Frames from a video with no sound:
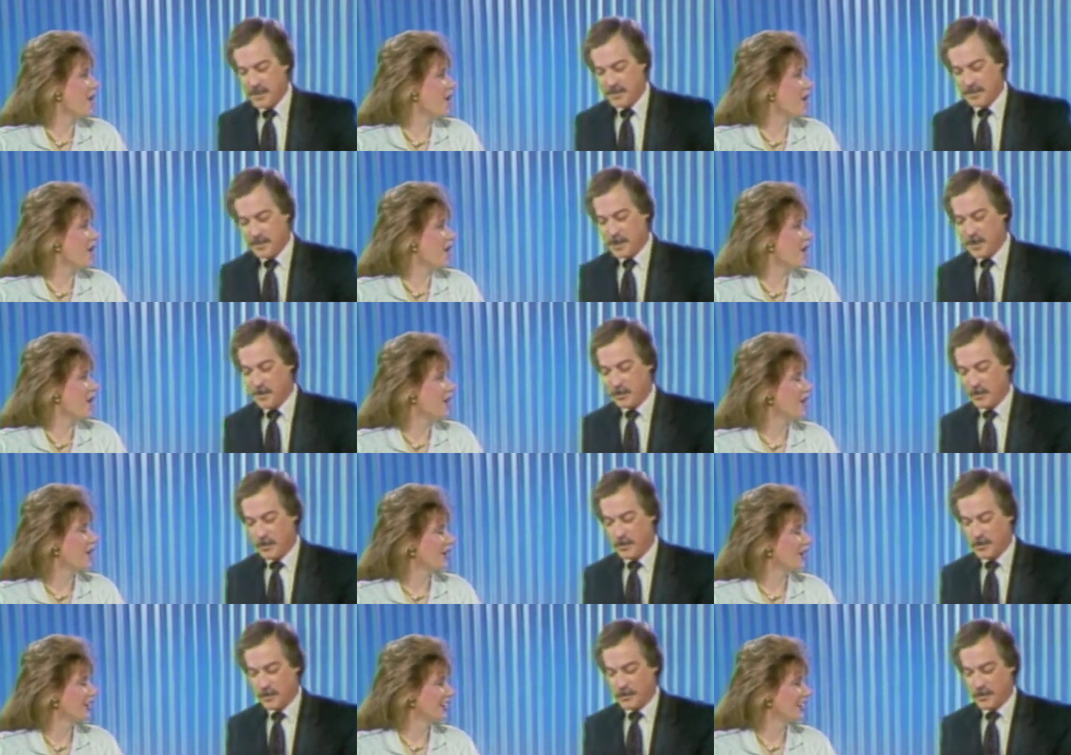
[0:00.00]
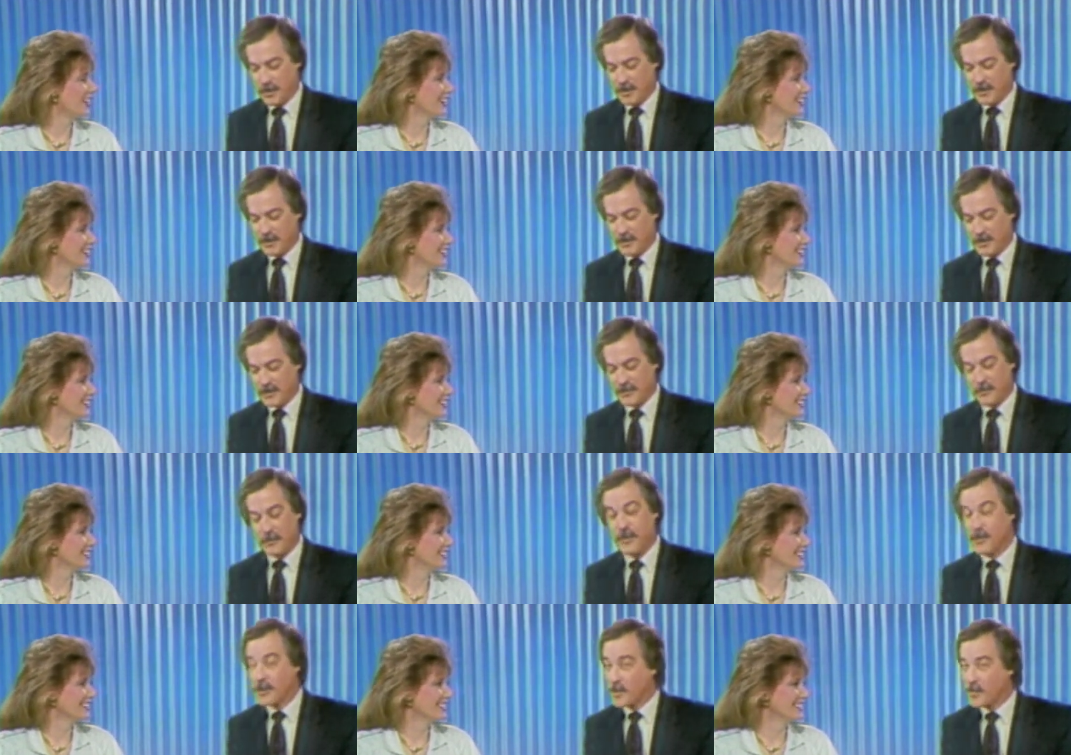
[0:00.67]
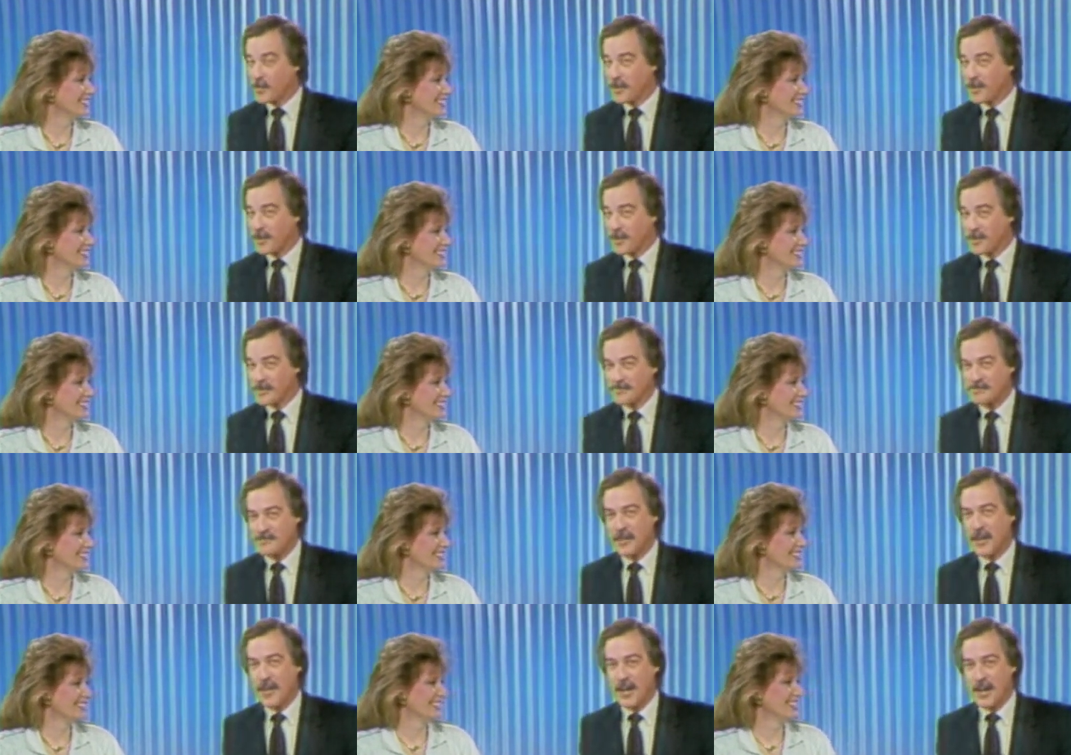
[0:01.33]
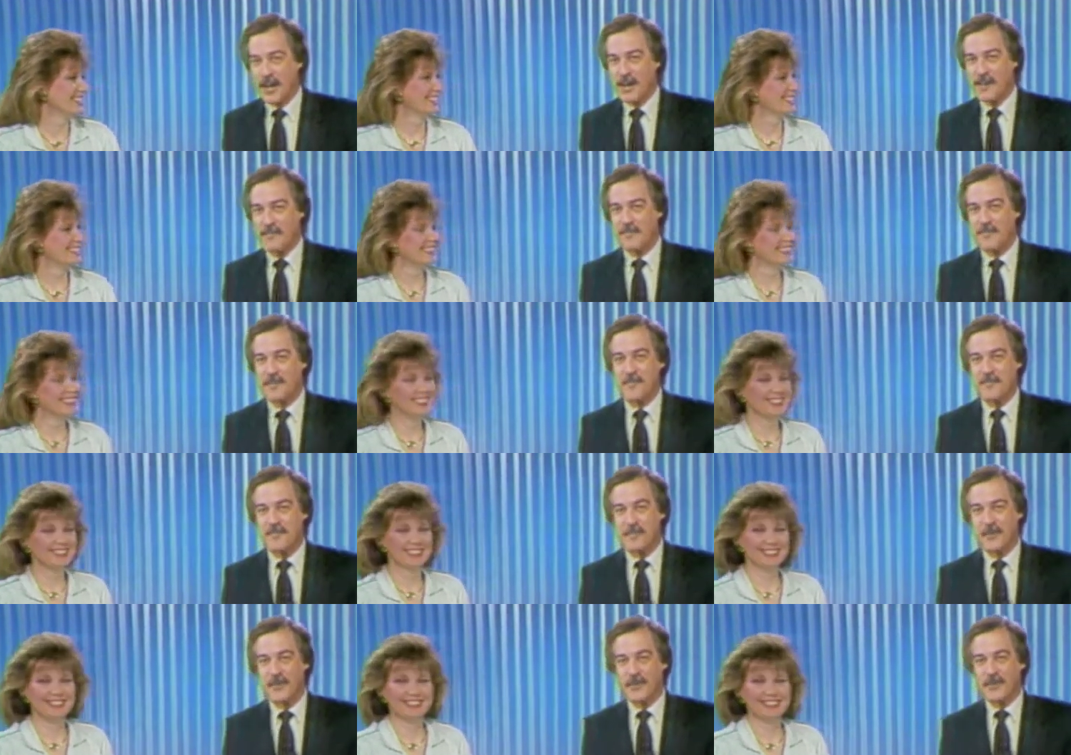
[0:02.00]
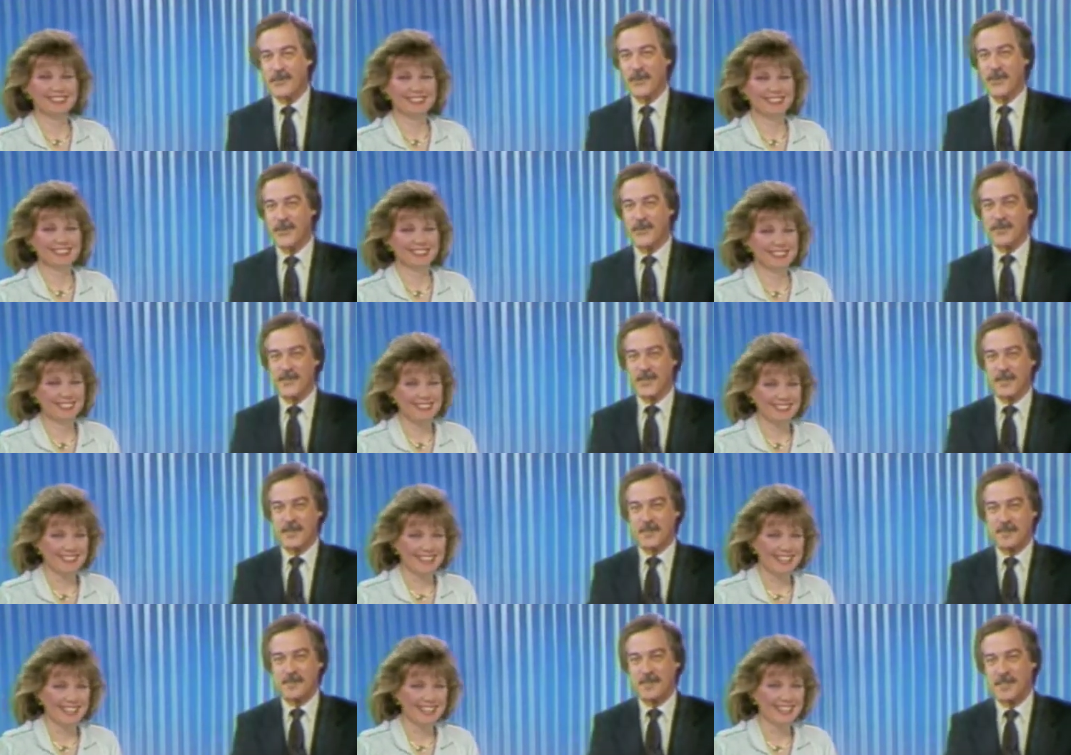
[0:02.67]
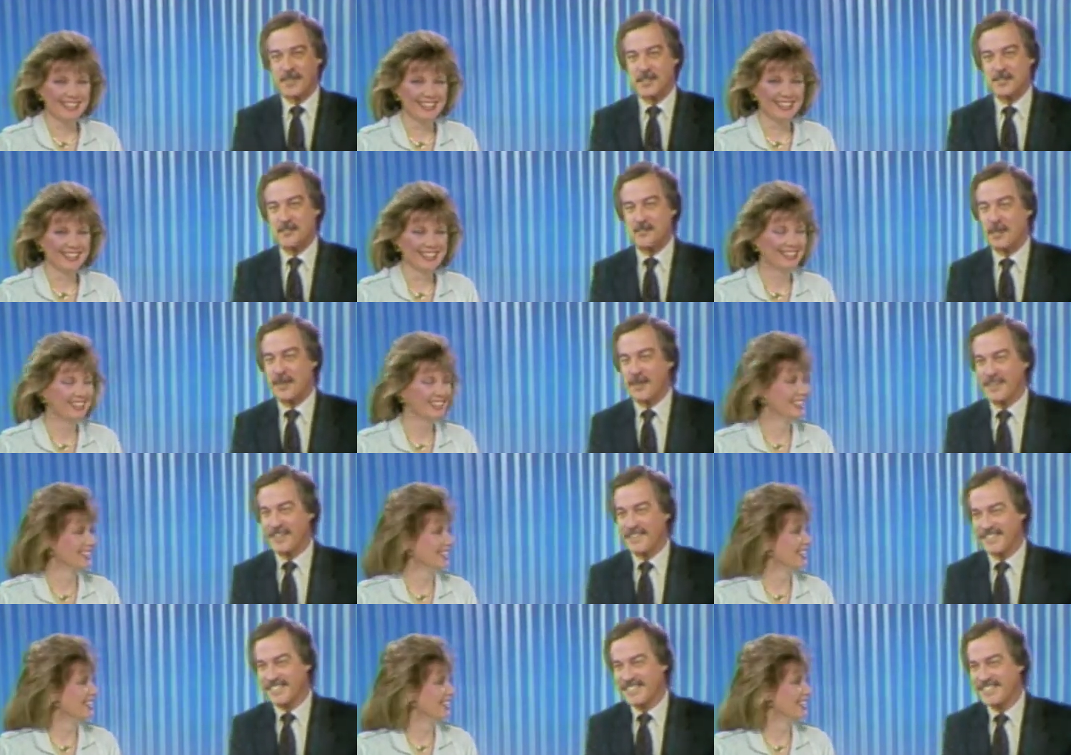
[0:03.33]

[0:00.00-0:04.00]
Speaker 1: Neighborhood weather, we know better. Live from Fort Lauderdale Beach, Brian.